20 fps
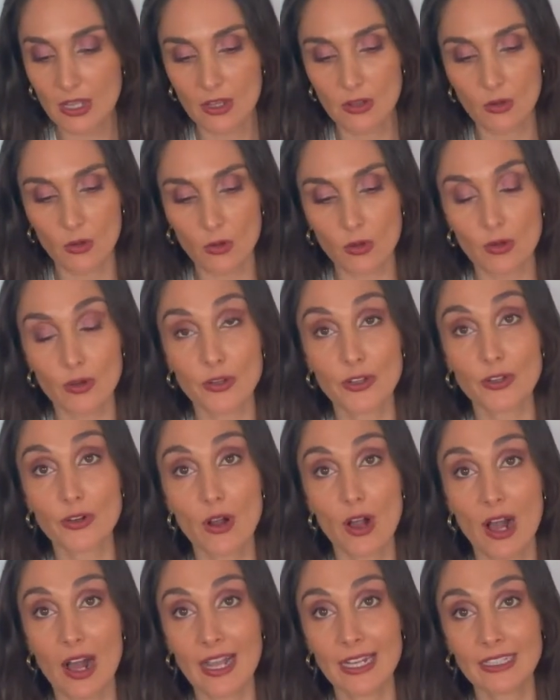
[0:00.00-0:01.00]
Or you're
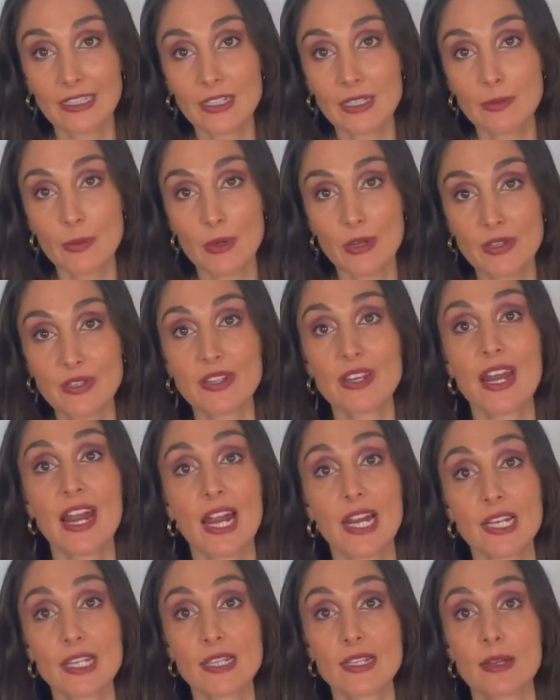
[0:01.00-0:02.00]
eyeing this person
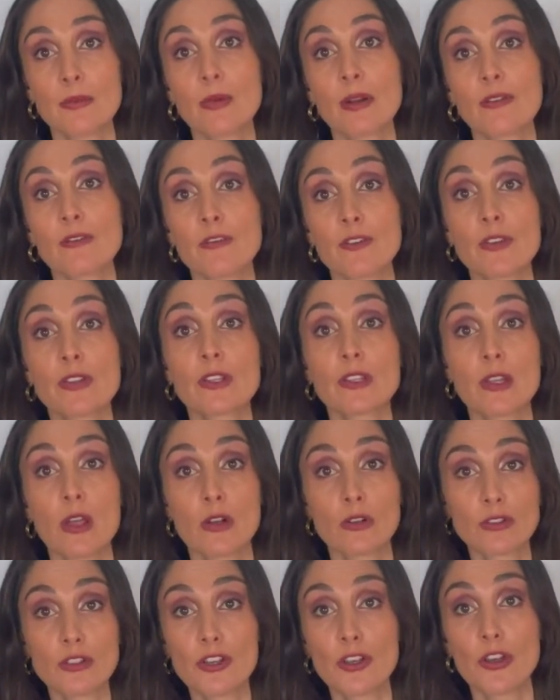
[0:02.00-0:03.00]
out as someone for the
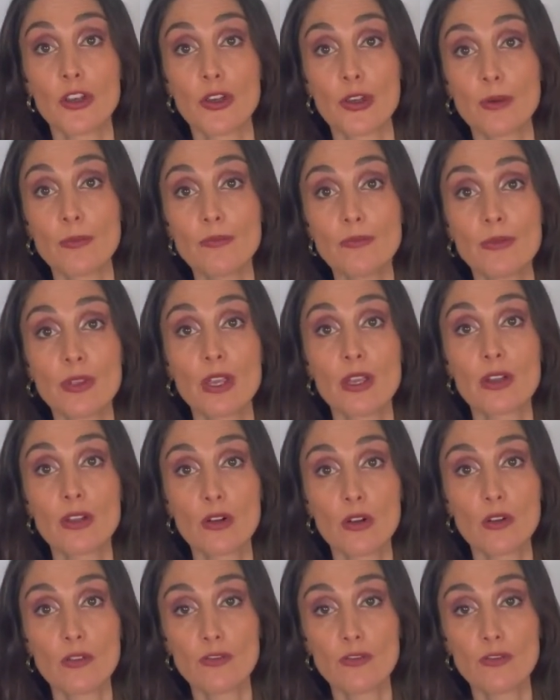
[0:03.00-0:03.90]
long term, or